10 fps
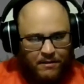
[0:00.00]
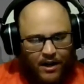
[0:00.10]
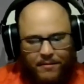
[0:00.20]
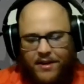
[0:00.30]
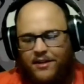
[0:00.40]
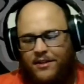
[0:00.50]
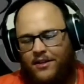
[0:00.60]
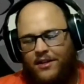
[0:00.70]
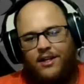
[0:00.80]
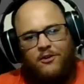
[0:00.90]
but I mean,
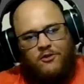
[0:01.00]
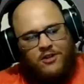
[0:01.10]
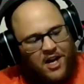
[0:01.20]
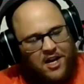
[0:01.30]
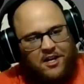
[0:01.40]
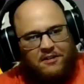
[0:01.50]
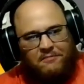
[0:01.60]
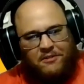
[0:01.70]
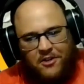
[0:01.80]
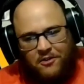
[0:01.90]
do you take
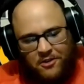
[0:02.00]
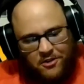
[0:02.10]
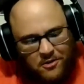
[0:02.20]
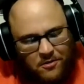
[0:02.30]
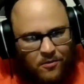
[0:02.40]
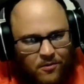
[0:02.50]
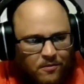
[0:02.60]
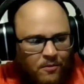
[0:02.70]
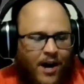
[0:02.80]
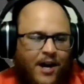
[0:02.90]
it? Do you
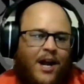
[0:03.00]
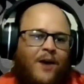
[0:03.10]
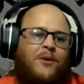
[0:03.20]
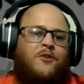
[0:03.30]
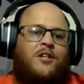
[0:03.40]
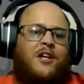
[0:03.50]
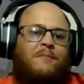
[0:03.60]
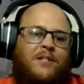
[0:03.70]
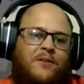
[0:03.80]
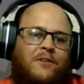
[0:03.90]
rock it out with your
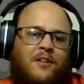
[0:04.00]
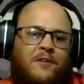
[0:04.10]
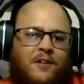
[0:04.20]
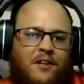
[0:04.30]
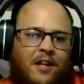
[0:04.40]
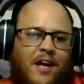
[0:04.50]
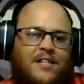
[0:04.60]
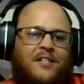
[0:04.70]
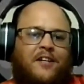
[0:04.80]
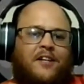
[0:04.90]
team until the
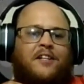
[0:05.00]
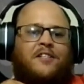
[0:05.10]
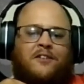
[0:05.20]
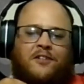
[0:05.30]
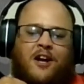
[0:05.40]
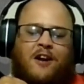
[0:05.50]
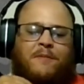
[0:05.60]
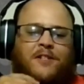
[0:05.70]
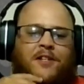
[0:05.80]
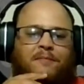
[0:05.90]
last till the
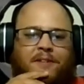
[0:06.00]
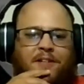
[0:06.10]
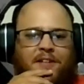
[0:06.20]
championship?